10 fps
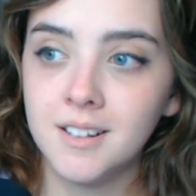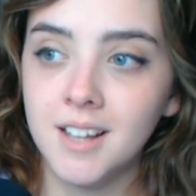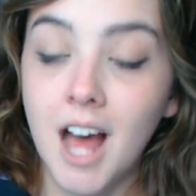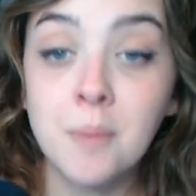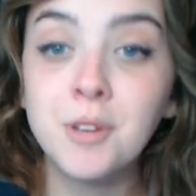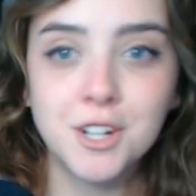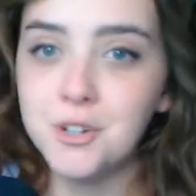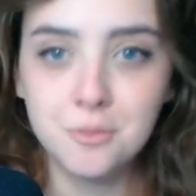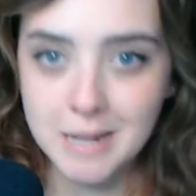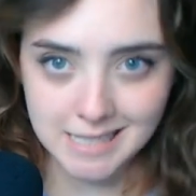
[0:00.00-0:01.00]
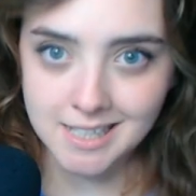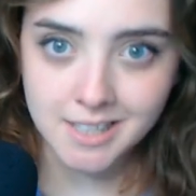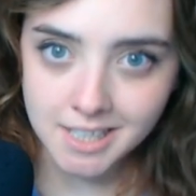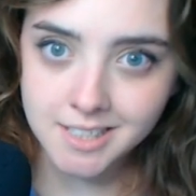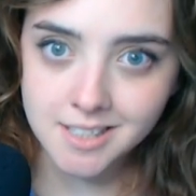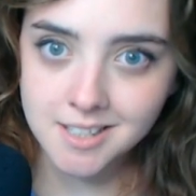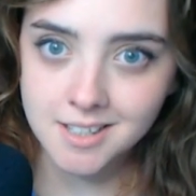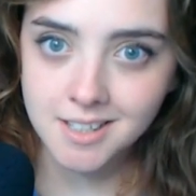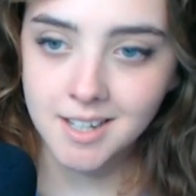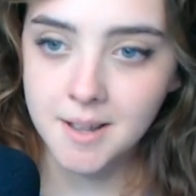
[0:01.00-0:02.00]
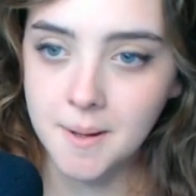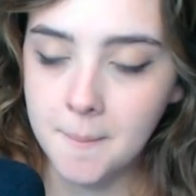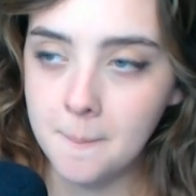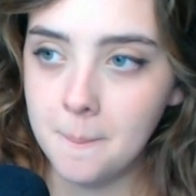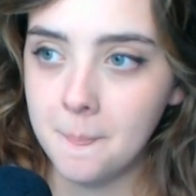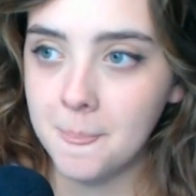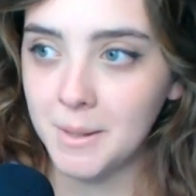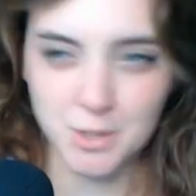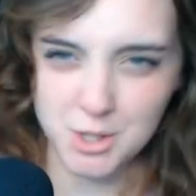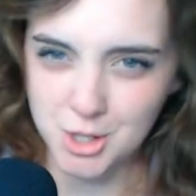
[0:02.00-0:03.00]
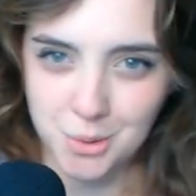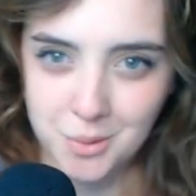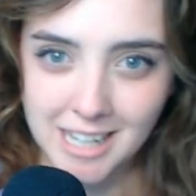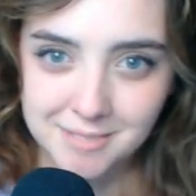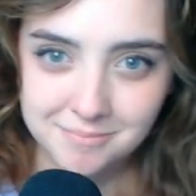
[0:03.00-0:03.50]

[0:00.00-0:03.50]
I'm gonna do amazing things, just you wait,